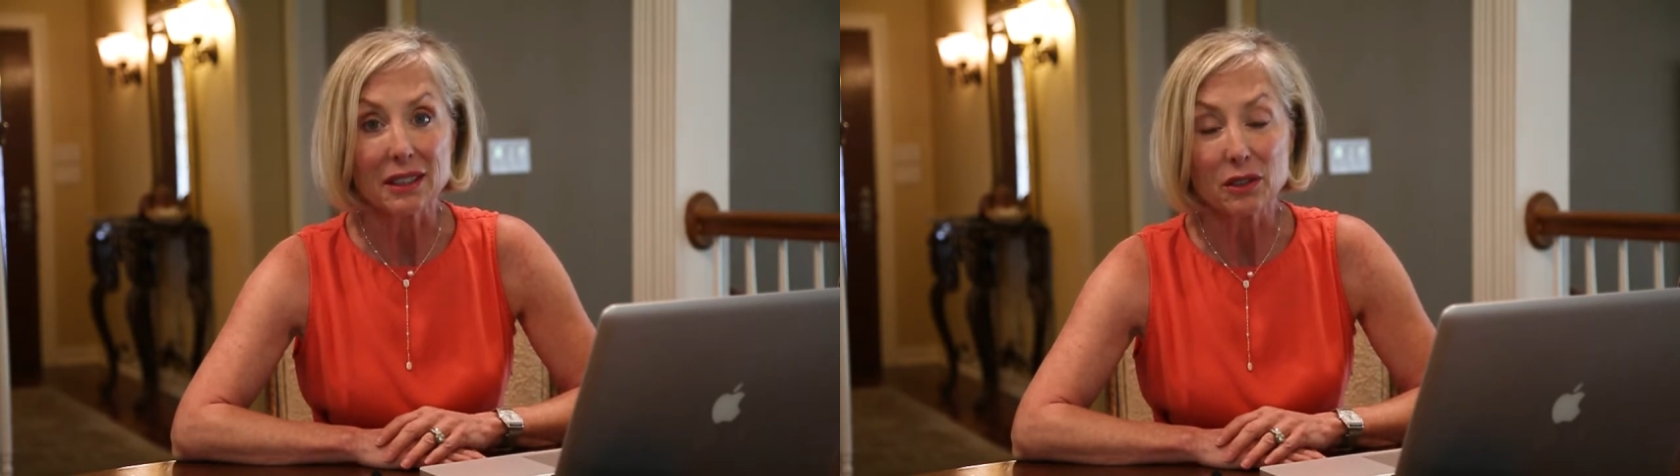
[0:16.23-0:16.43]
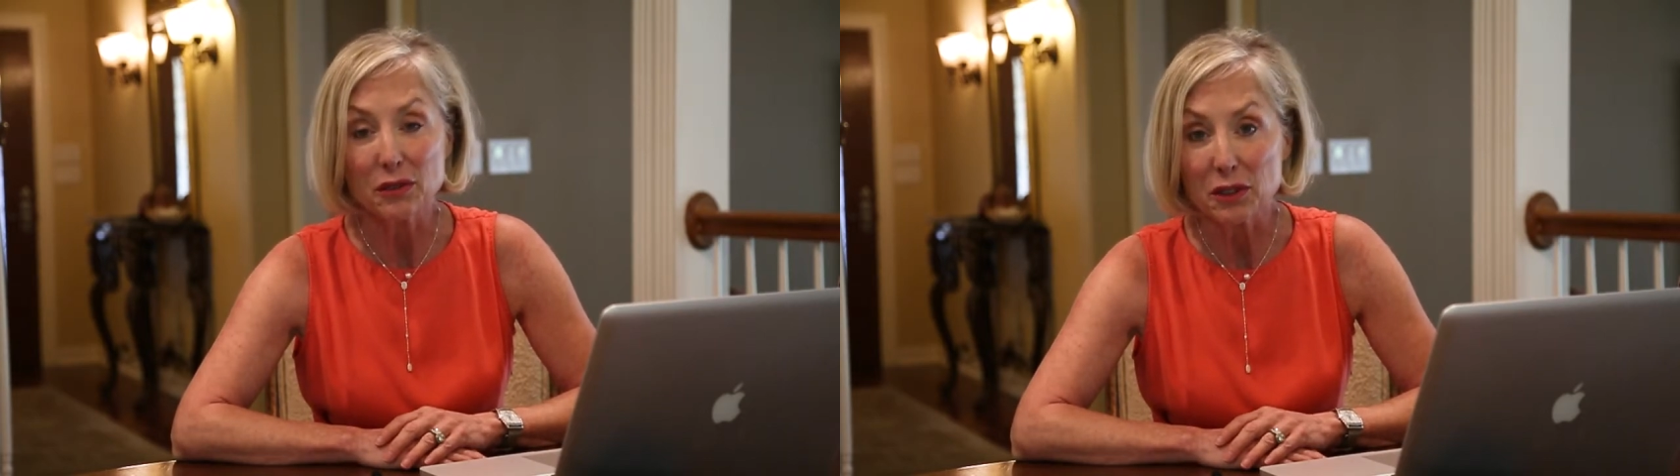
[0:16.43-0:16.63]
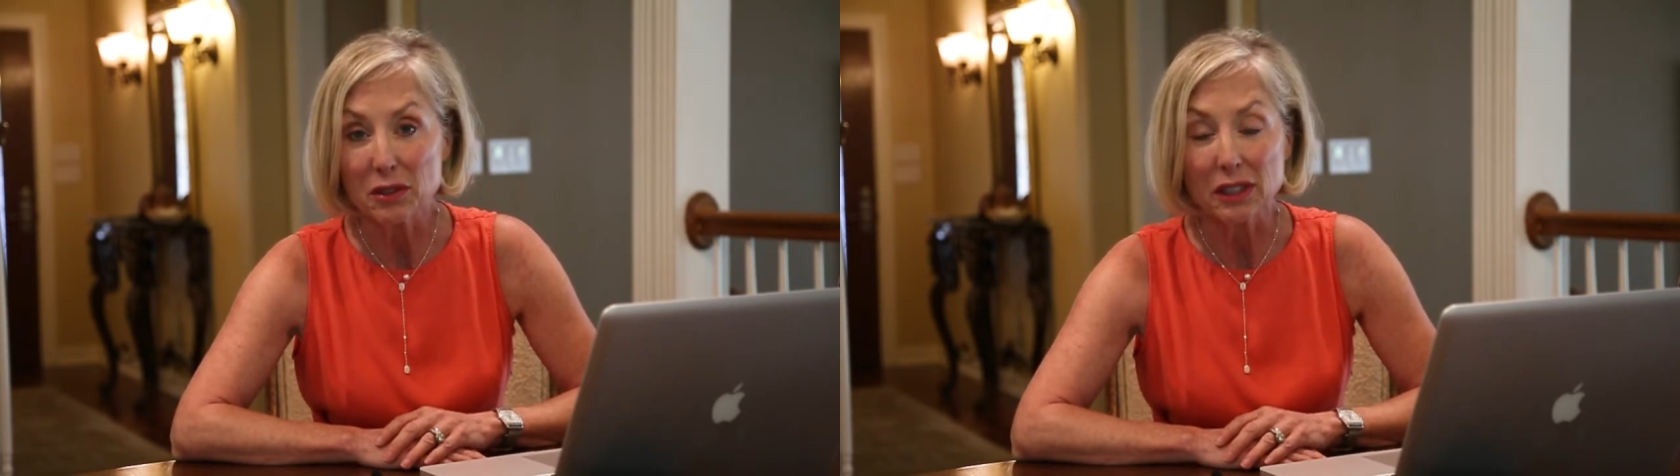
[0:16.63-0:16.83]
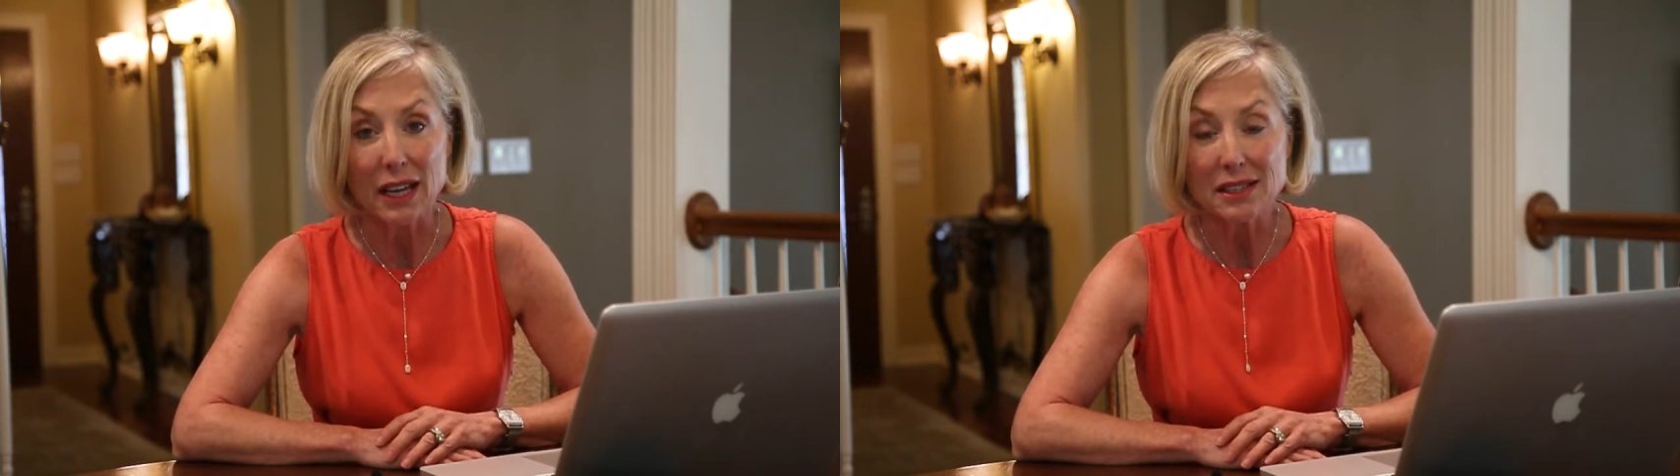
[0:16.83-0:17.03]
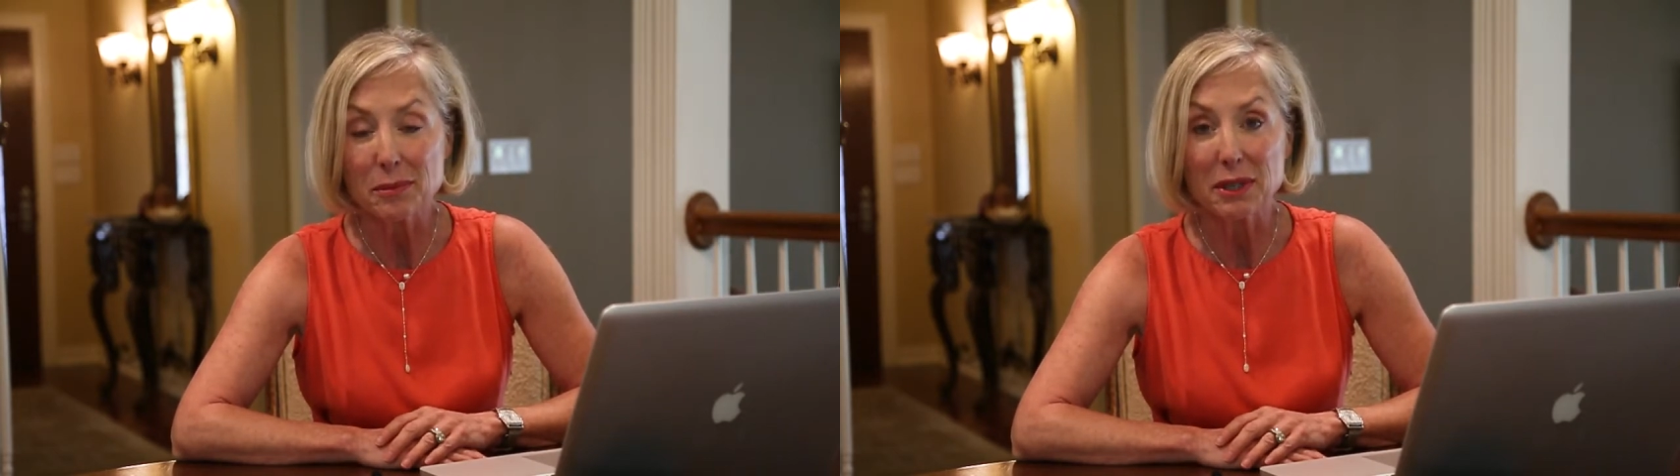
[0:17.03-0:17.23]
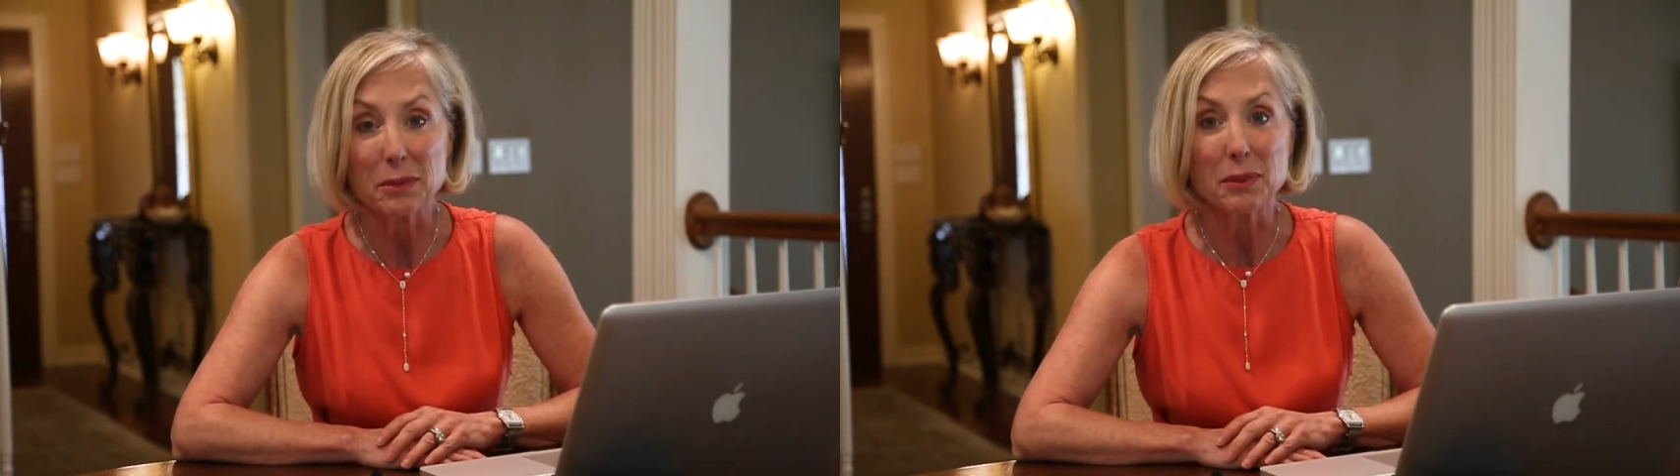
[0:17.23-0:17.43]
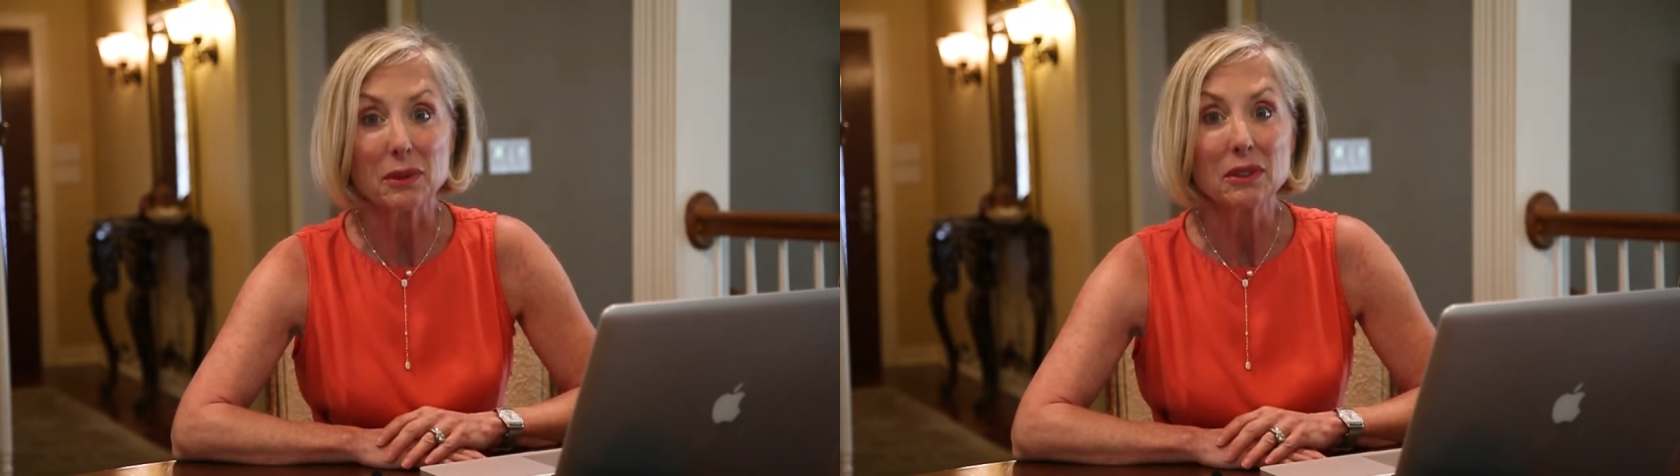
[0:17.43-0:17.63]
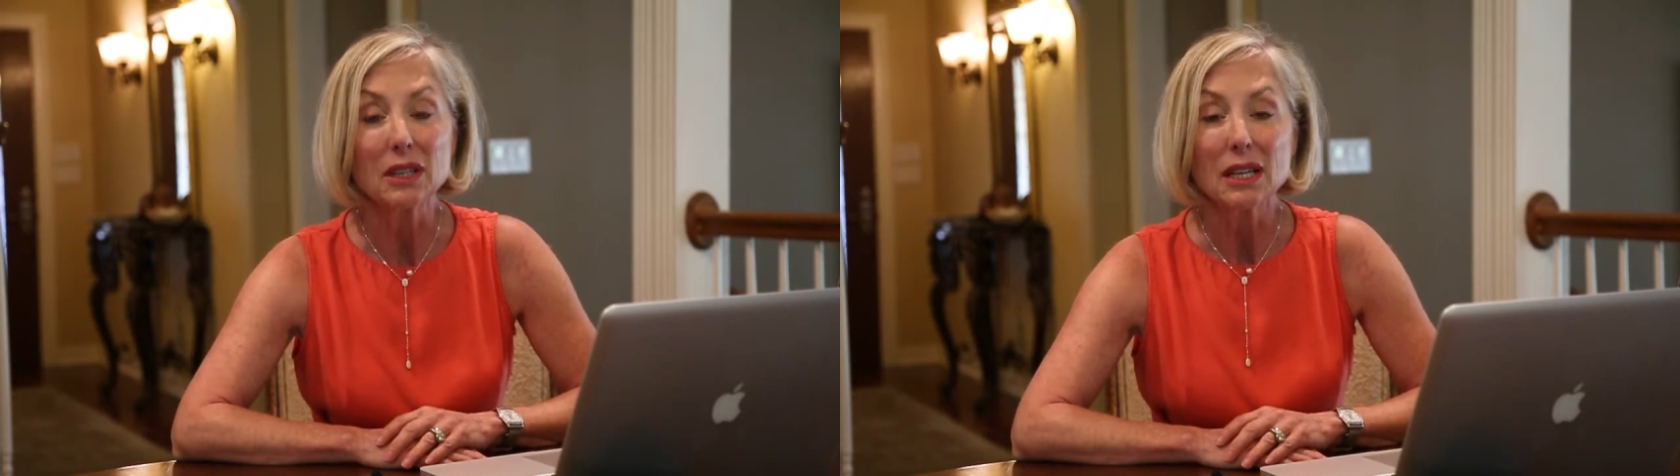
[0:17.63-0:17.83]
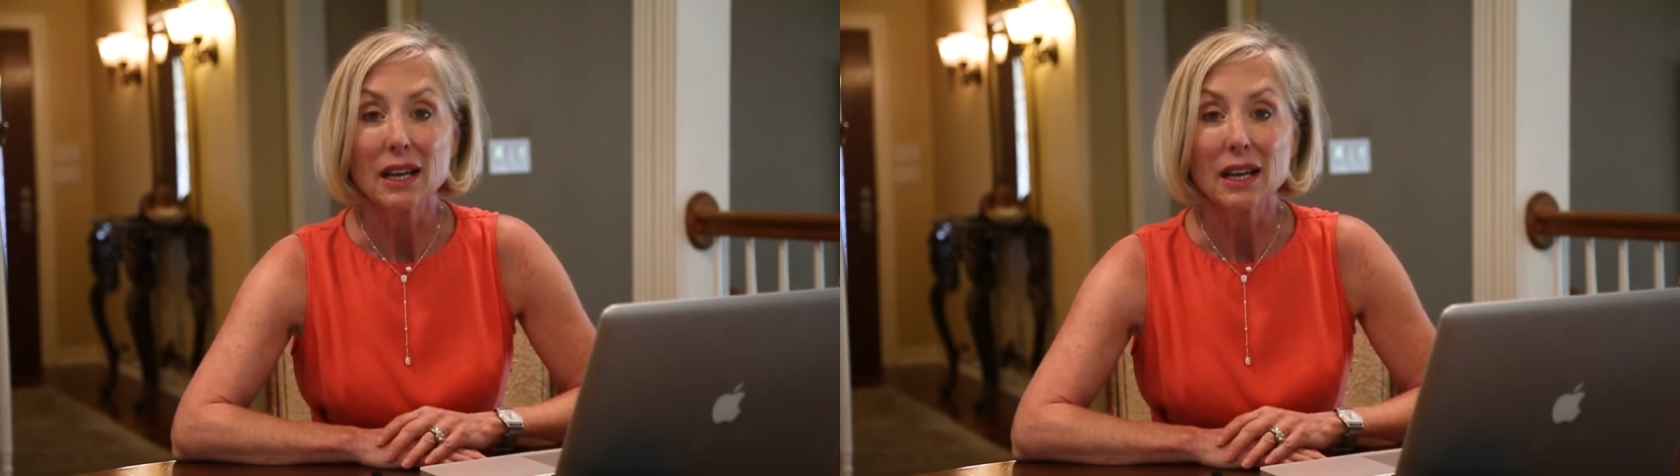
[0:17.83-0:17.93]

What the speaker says: interviewed lots of people.